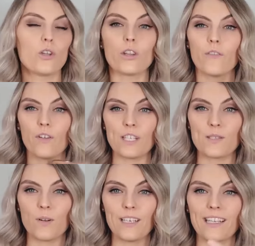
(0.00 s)
The first
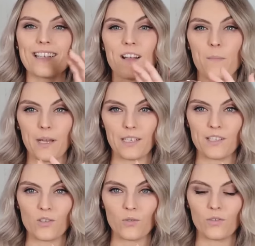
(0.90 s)
one is our
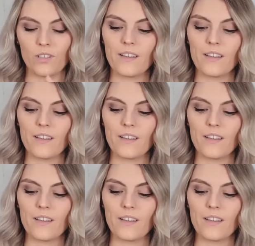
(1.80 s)
pedestal.